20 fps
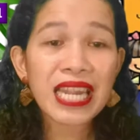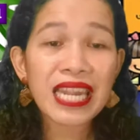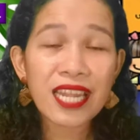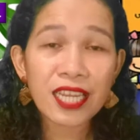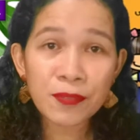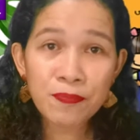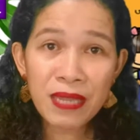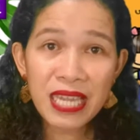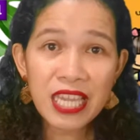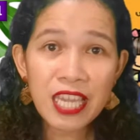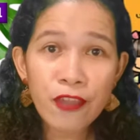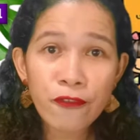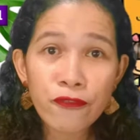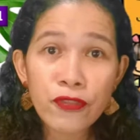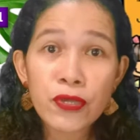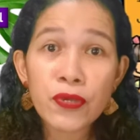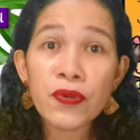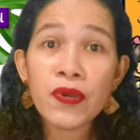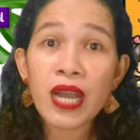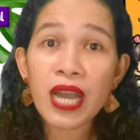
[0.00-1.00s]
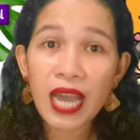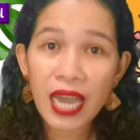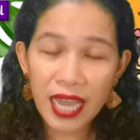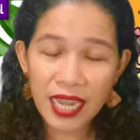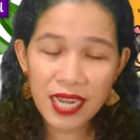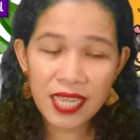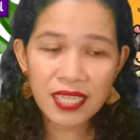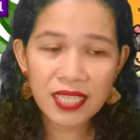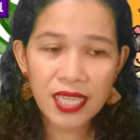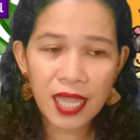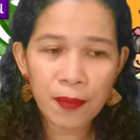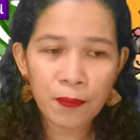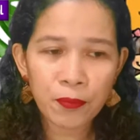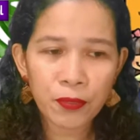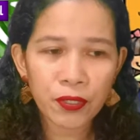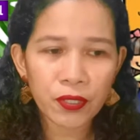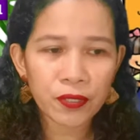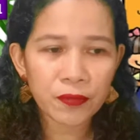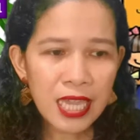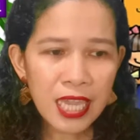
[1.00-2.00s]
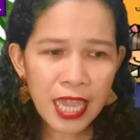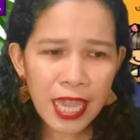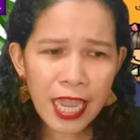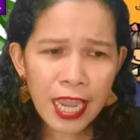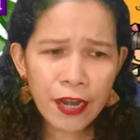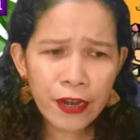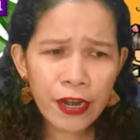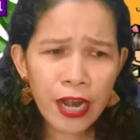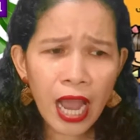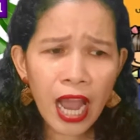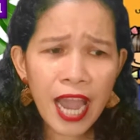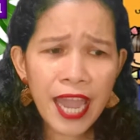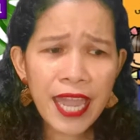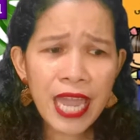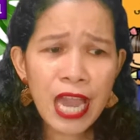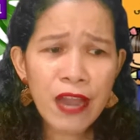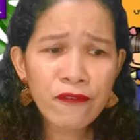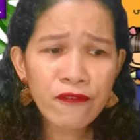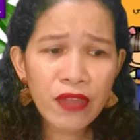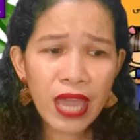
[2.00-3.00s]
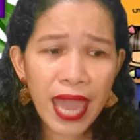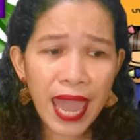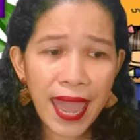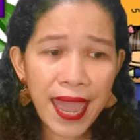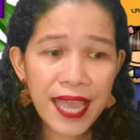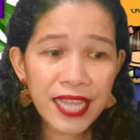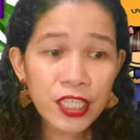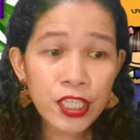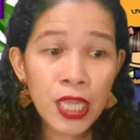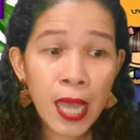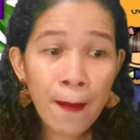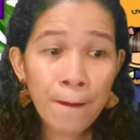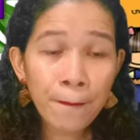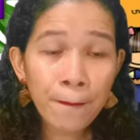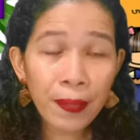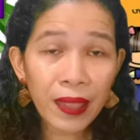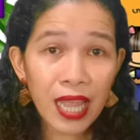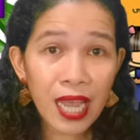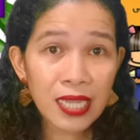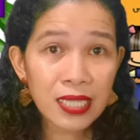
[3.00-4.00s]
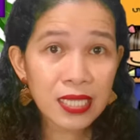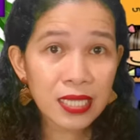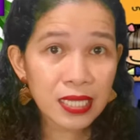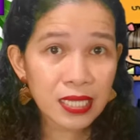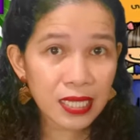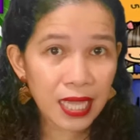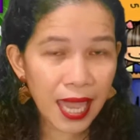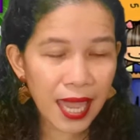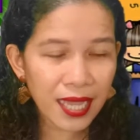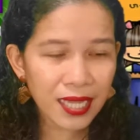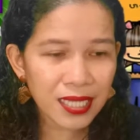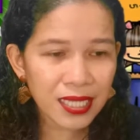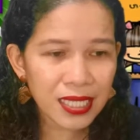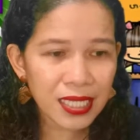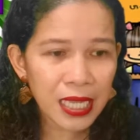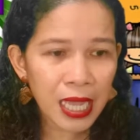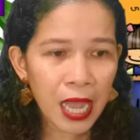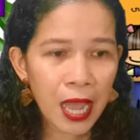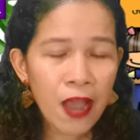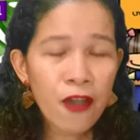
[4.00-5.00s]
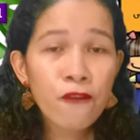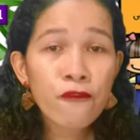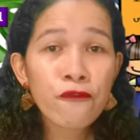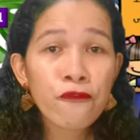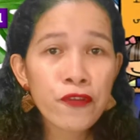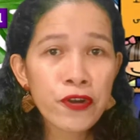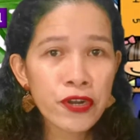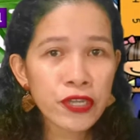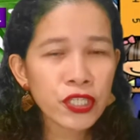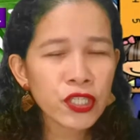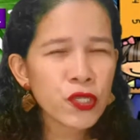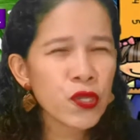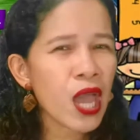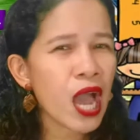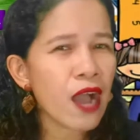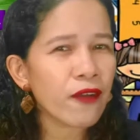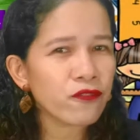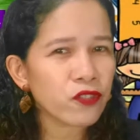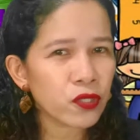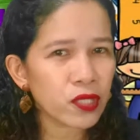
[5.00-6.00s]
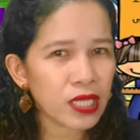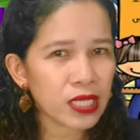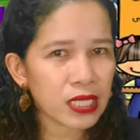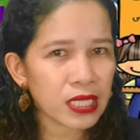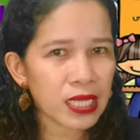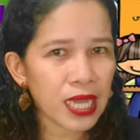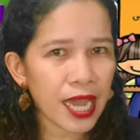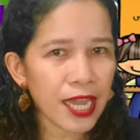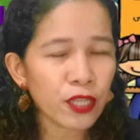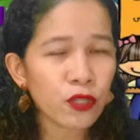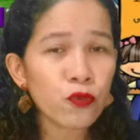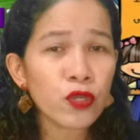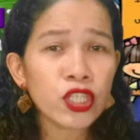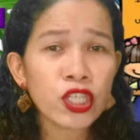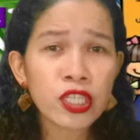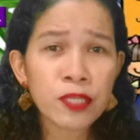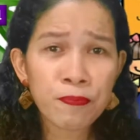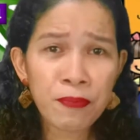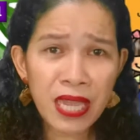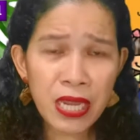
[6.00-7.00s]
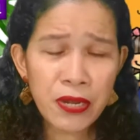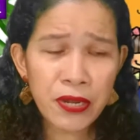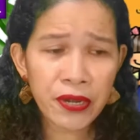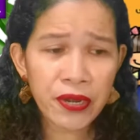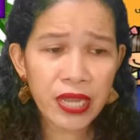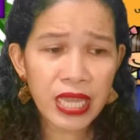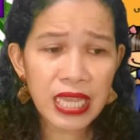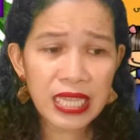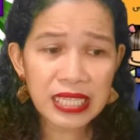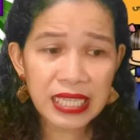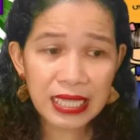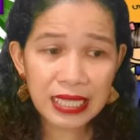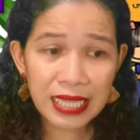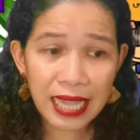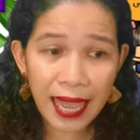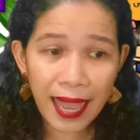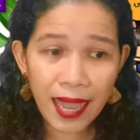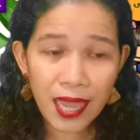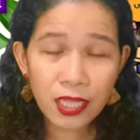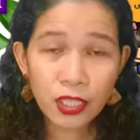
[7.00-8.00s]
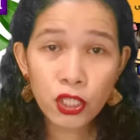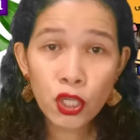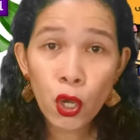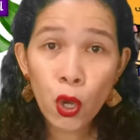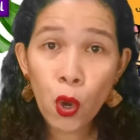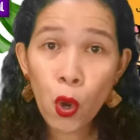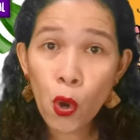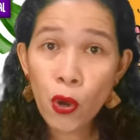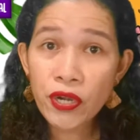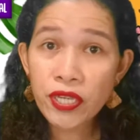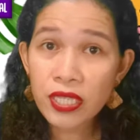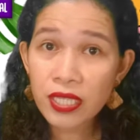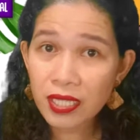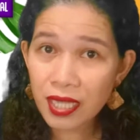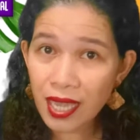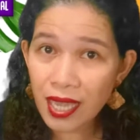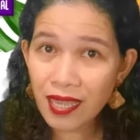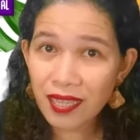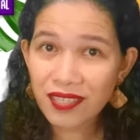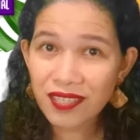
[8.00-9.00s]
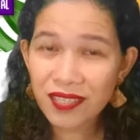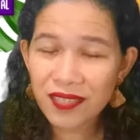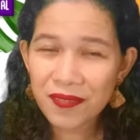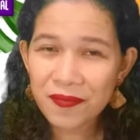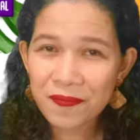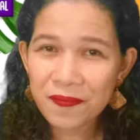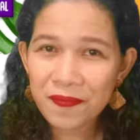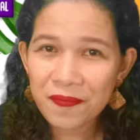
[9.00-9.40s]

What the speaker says: Let me give you an example. Here, I have 8 plus 6. First, you have to decide which is bigger. Is it 8 or 6?